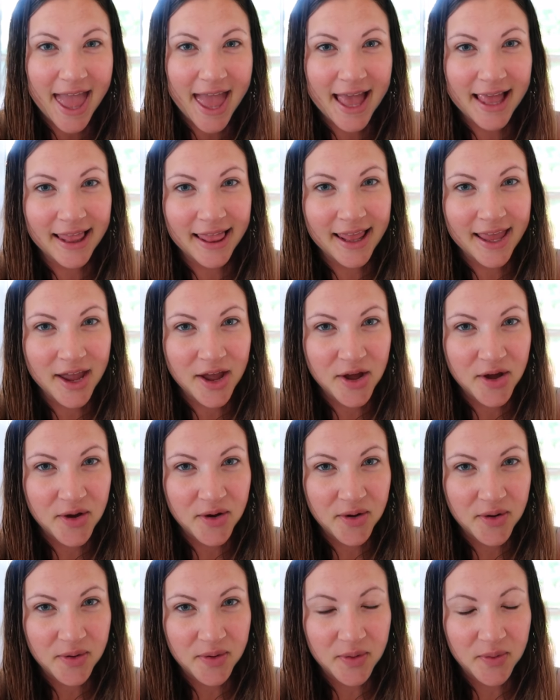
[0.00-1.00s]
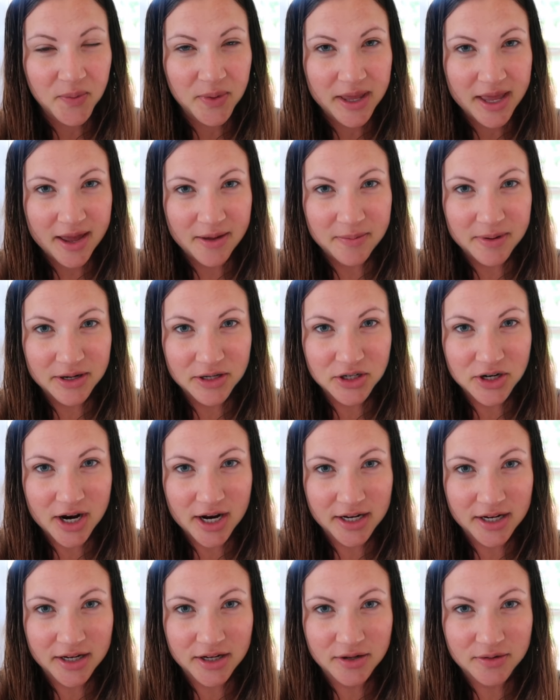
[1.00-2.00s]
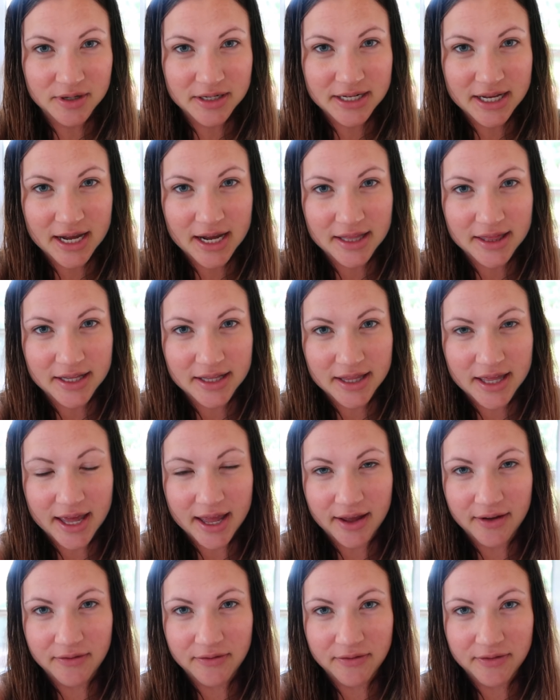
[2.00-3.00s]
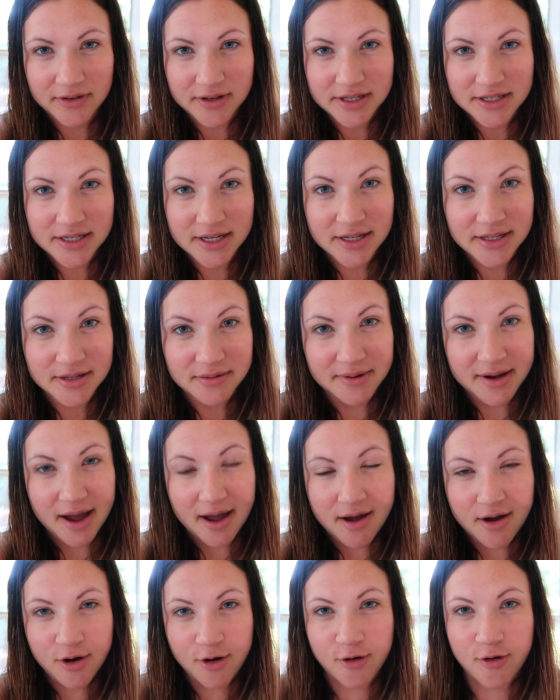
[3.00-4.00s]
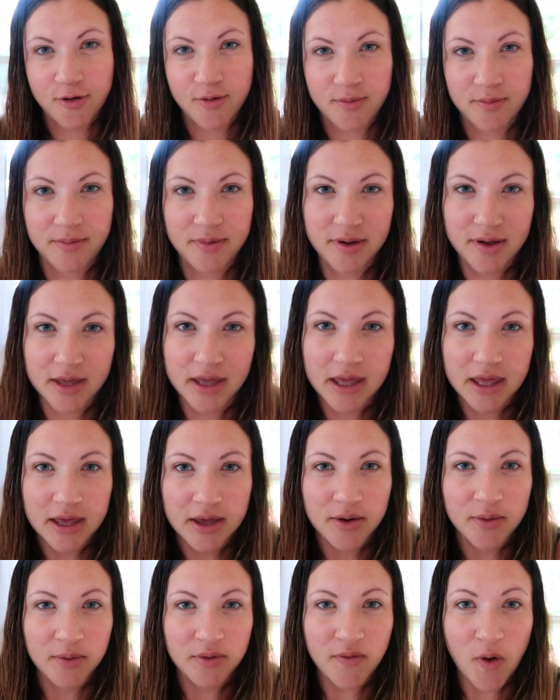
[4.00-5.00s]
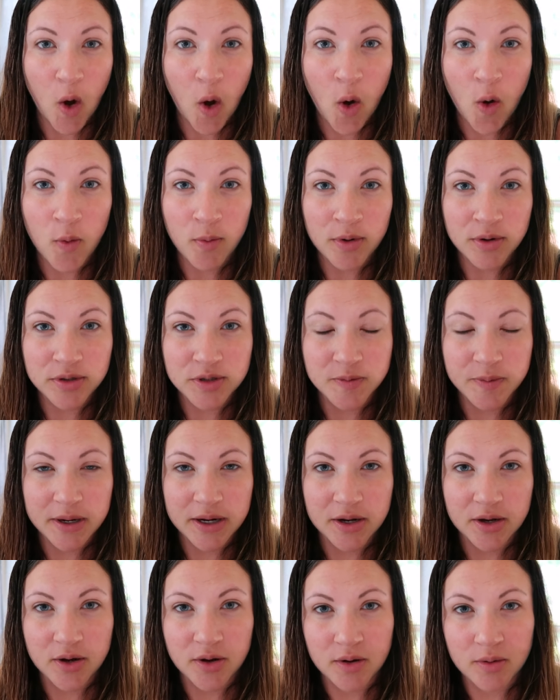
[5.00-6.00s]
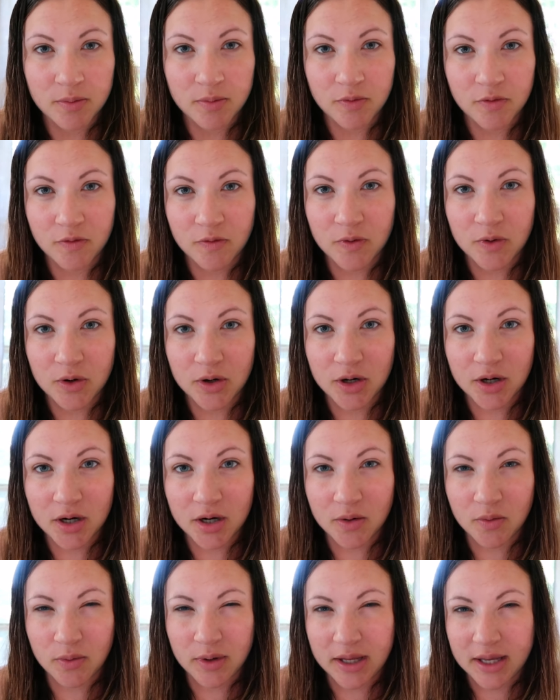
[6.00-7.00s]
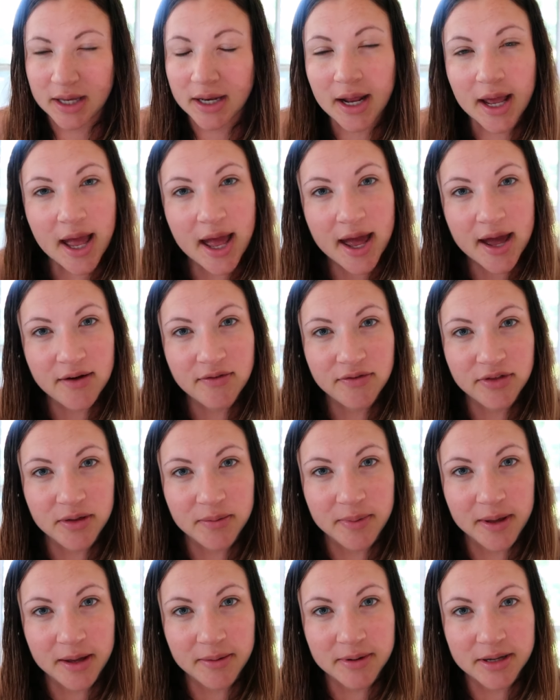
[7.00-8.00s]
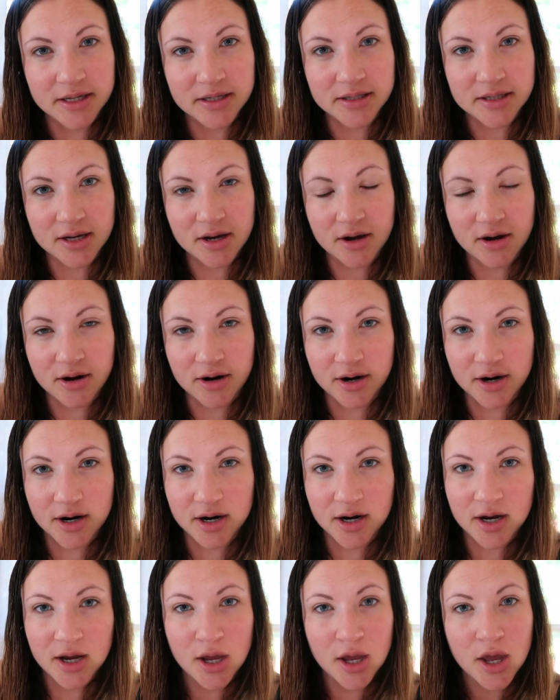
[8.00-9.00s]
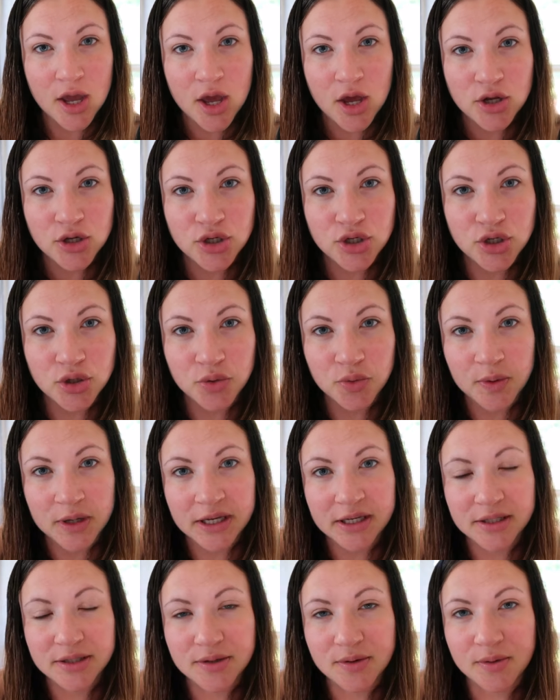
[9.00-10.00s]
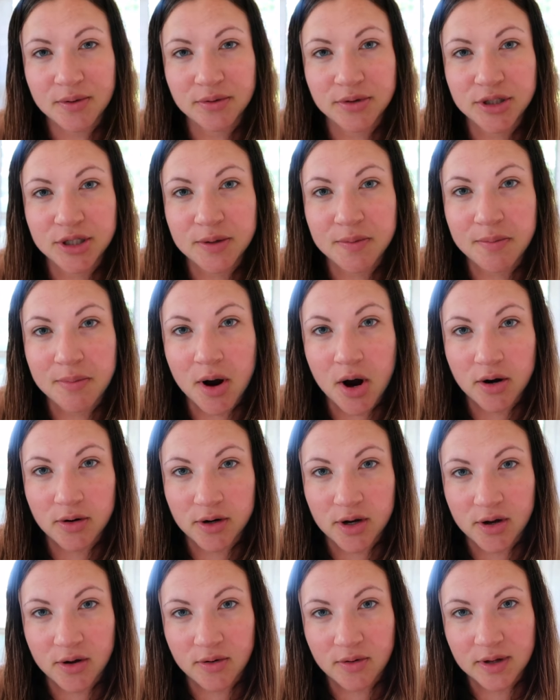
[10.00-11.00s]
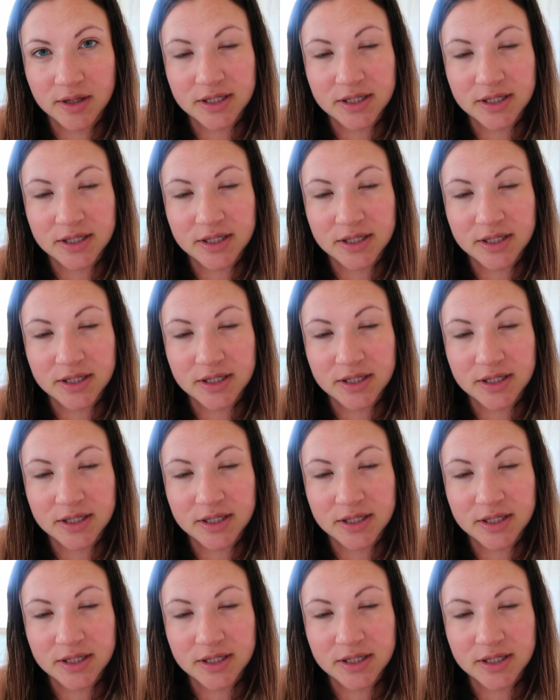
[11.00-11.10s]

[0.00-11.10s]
Hello! We have been trying to do a day in the life since we got home. We've almost been home for a week and a half. The babies are two weeks old tomorrow.